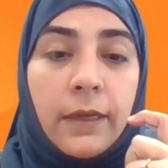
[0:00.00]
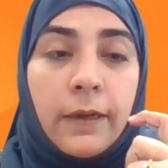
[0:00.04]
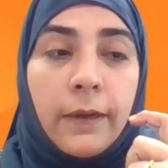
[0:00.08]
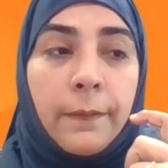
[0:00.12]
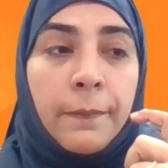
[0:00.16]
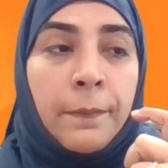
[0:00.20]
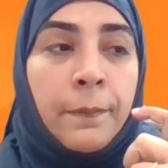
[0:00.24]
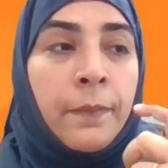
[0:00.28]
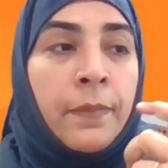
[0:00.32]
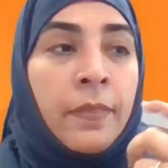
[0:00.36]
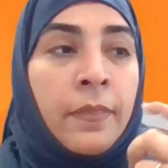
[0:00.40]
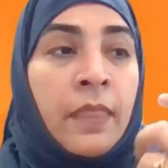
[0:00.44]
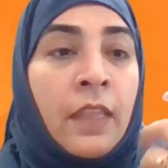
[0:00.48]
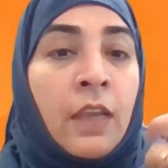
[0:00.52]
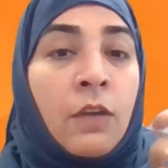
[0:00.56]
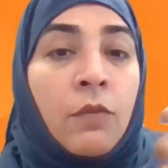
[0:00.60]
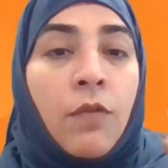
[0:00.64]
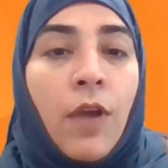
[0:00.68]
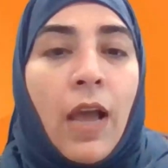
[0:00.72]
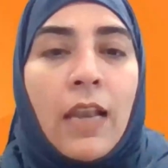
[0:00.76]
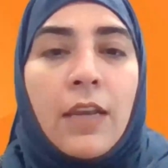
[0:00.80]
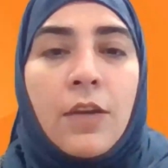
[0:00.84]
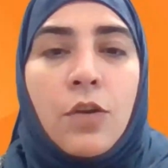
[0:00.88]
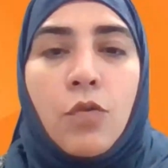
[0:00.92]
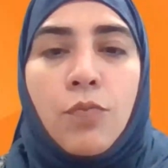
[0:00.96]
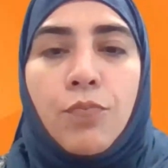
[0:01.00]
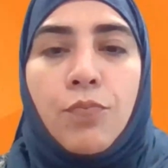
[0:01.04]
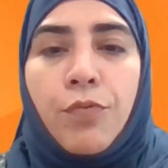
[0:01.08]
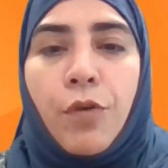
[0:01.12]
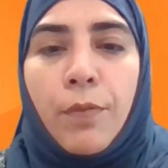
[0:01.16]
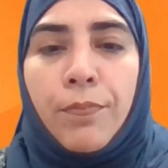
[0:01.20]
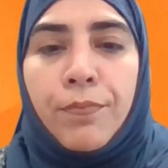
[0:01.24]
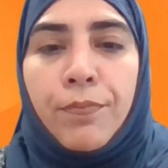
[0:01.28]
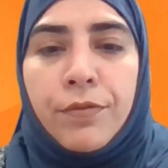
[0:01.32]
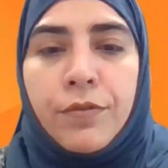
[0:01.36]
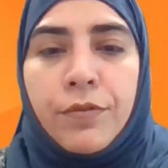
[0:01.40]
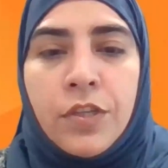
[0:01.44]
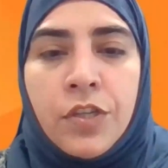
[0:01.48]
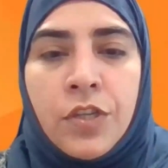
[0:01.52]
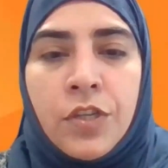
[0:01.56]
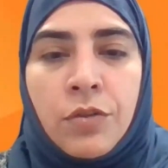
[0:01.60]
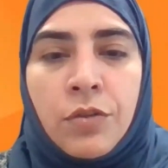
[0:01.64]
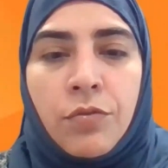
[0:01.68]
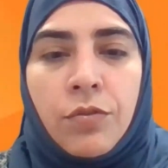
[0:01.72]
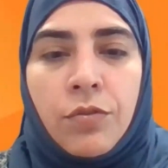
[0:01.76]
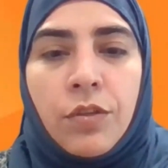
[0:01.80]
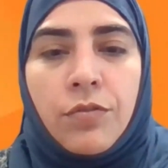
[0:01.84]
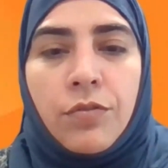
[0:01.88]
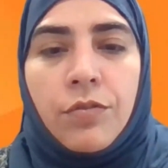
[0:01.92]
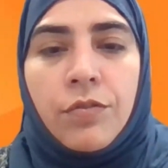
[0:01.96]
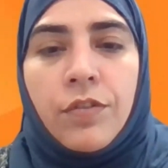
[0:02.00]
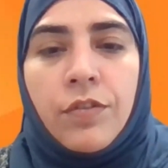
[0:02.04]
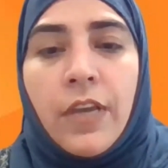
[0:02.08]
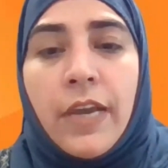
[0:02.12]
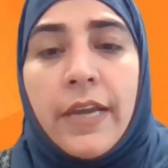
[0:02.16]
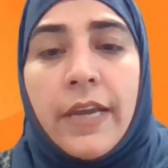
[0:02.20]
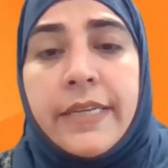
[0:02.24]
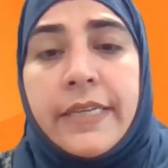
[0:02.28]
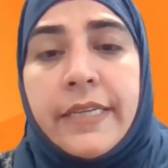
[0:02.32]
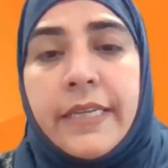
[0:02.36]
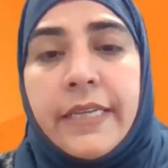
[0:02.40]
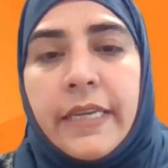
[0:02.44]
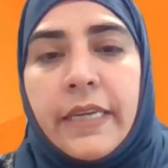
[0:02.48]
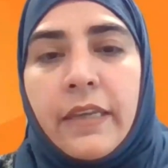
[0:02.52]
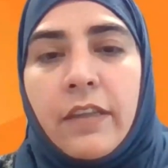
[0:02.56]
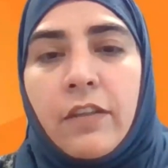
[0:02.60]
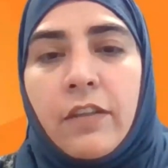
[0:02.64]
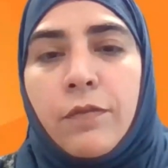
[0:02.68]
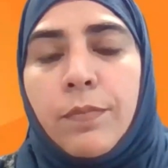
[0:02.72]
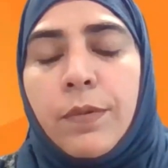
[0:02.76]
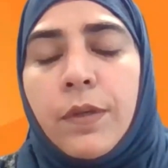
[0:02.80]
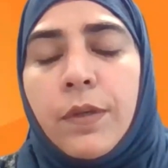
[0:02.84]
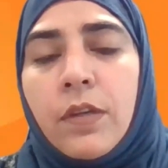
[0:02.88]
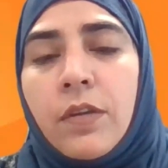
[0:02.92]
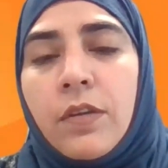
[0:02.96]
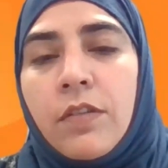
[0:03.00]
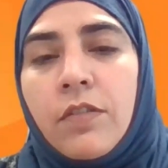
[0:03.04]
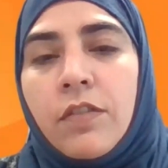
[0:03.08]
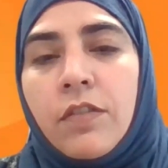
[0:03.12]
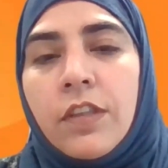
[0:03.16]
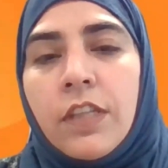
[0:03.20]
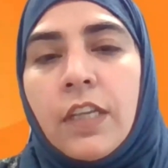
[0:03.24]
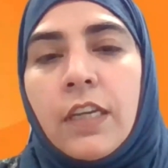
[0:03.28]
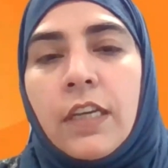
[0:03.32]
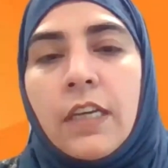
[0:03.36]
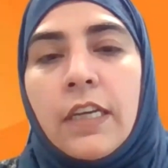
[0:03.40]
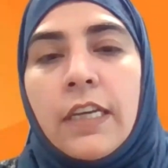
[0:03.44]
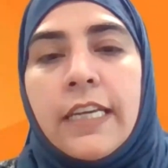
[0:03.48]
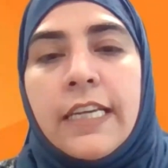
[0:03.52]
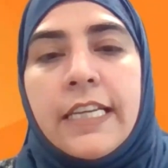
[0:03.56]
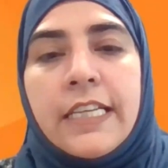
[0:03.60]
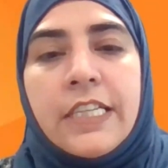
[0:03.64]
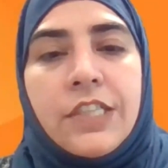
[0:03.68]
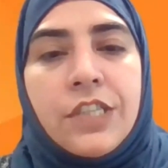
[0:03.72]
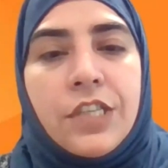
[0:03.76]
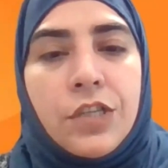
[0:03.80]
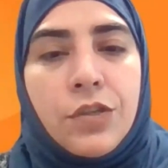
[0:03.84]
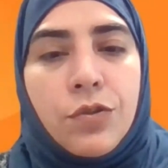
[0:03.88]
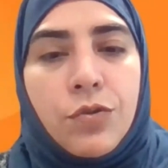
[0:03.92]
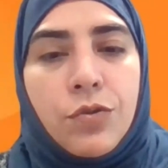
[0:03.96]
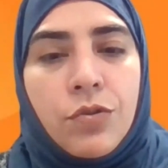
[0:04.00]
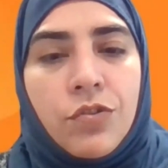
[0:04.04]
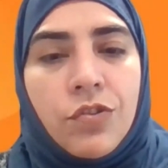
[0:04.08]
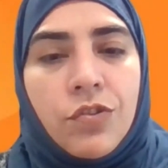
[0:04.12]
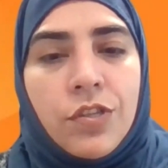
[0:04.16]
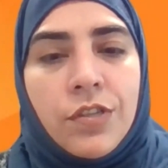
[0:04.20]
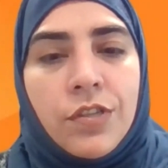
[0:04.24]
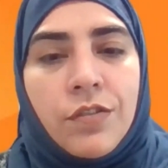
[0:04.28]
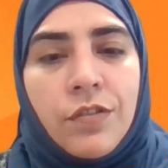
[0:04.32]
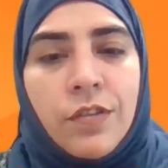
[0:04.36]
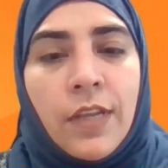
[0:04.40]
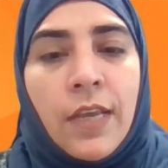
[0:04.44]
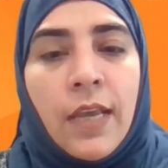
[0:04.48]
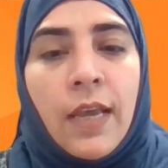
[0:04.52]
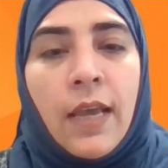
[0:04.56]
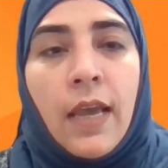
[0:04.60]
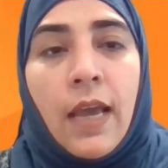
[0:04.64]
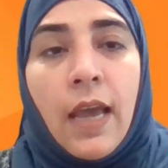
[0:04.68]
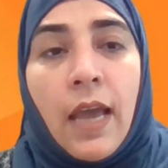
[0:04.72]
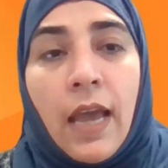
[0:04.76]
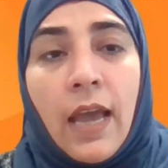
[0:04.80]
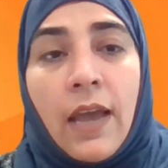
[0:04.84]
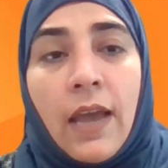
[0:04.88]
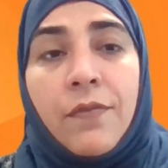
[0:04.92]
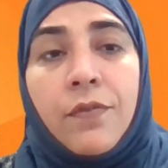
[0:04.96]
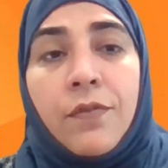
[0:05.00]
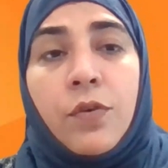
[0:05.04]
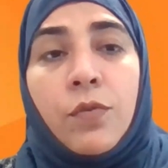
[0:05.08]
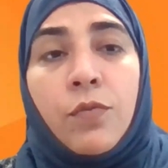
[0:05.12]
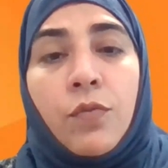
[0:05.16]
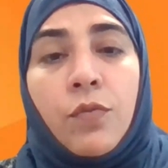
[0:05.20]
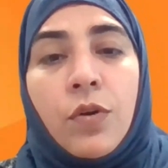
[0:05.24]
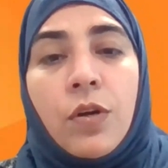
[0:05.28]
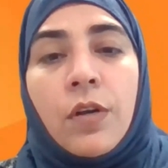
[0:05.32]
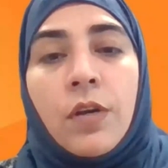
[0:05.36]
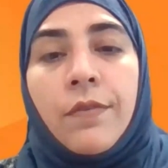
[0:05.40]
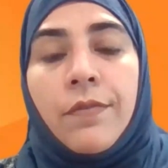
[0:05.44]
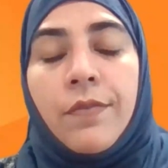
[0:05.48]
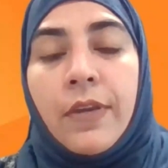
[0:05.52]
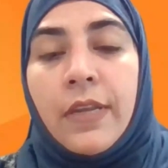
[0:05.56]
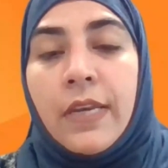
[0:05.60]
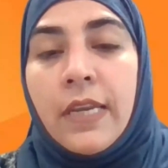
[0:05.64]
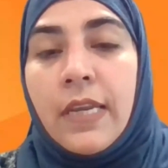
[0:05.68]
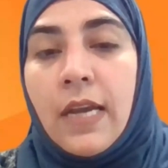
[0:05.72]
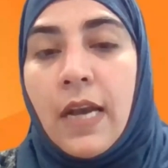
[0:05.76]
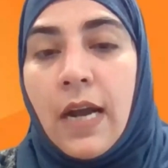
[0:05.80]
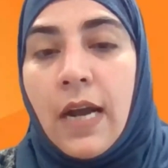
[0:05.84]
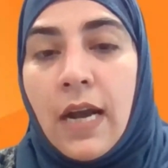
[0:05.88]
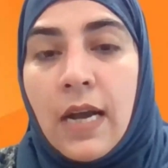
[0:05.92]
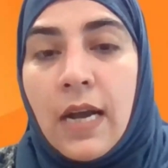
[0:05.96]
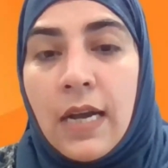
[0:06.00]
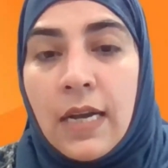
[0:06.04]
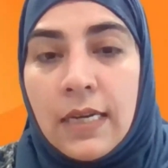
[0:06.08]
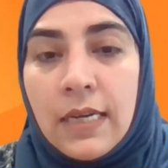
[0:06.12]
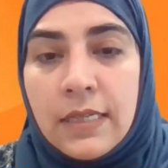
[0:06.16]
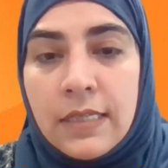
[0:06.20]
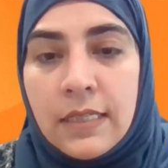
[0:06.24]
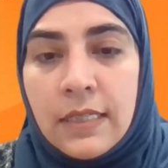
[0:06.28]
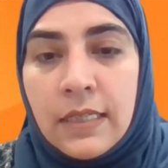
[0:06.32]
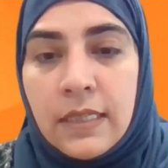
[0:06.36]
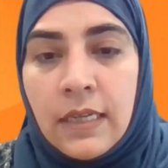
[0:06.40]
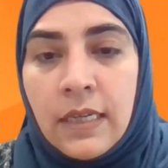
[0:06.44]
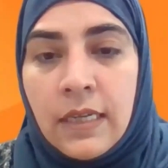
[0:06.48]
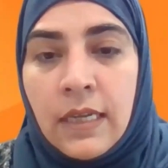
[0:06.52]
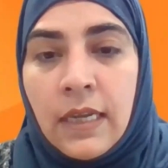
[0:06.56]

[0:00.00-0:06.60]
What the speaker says: the value proposition to the society is because the institutions have to work very hard